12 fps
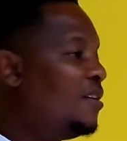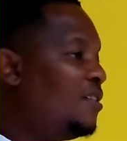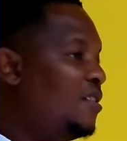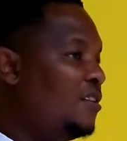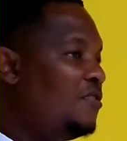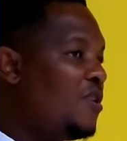
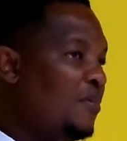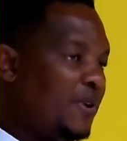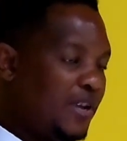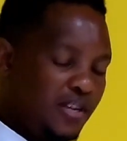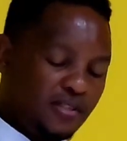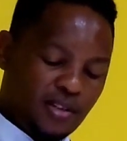the New
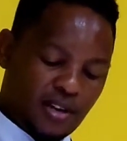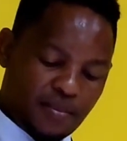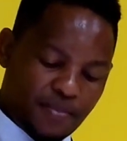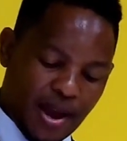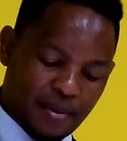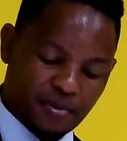American Standard
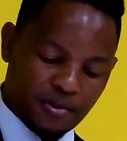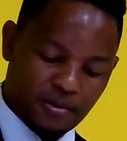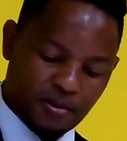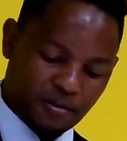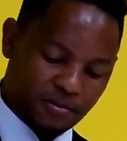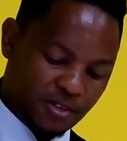Bible,
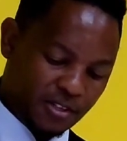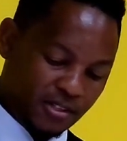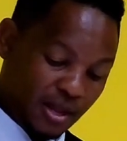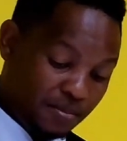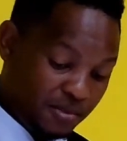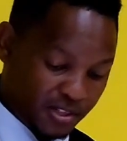or
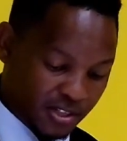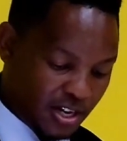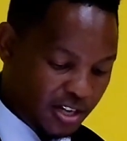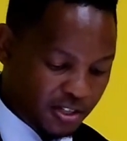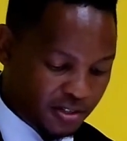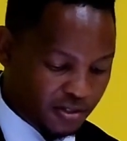some
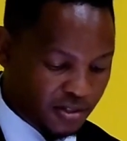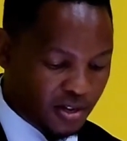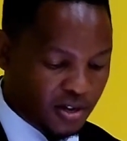translations,